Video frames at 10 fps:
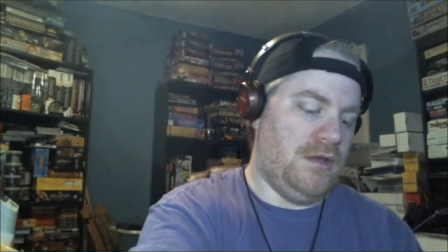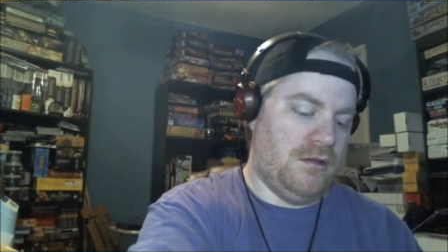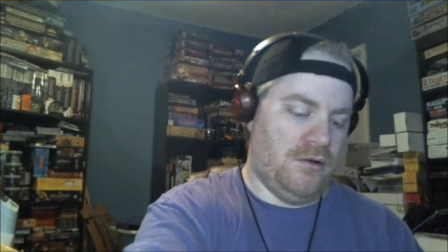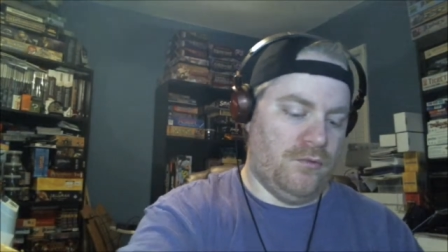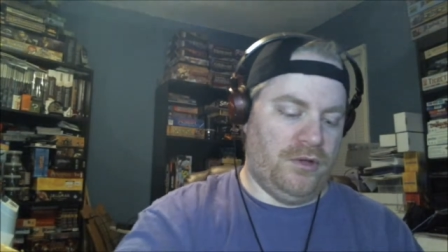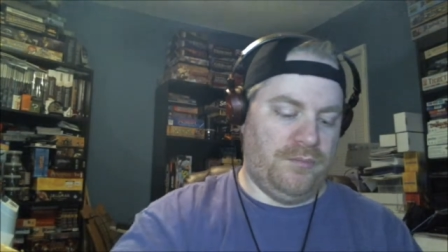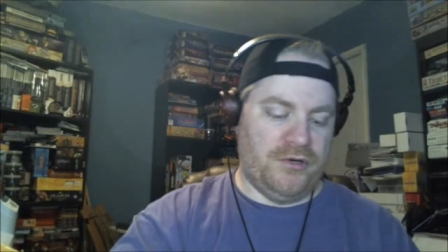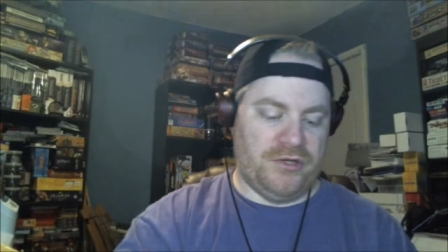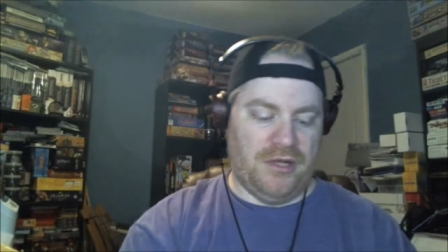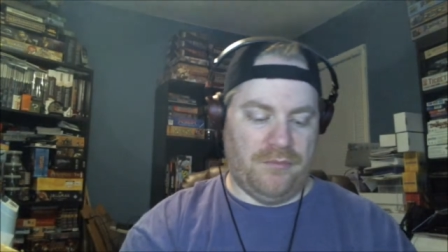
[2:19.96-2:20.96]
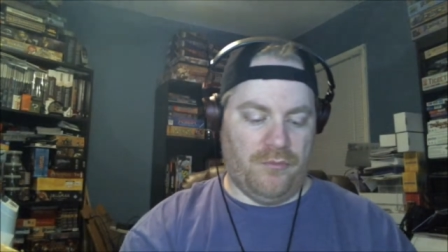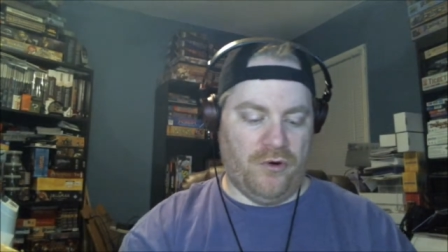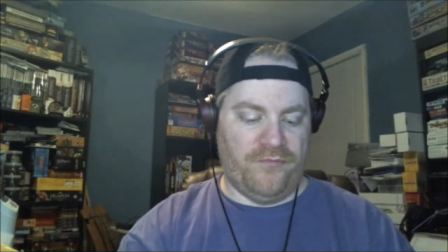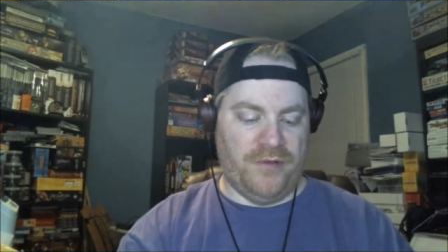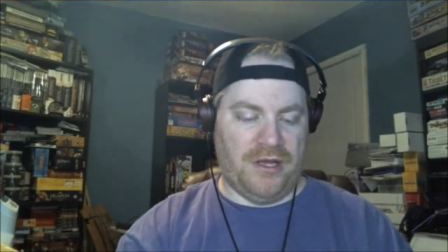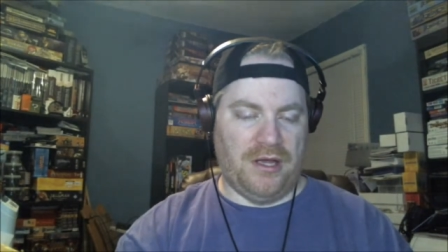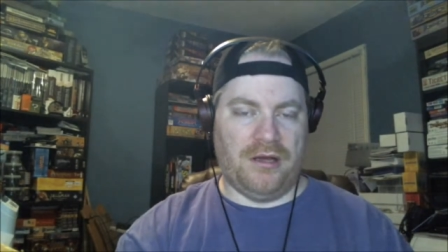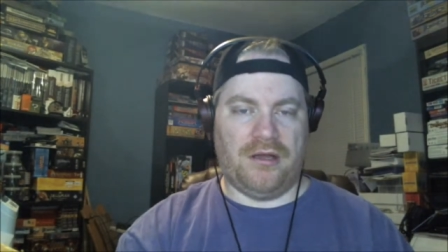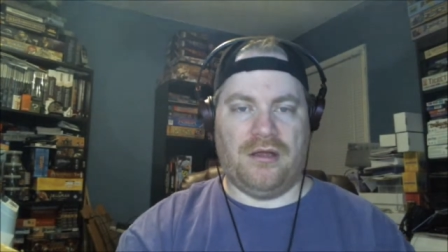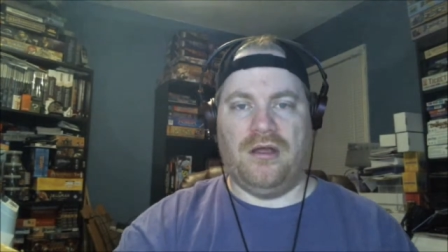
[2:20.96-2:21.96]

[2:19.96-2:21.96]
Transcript: They're really pushing that morph mechanic.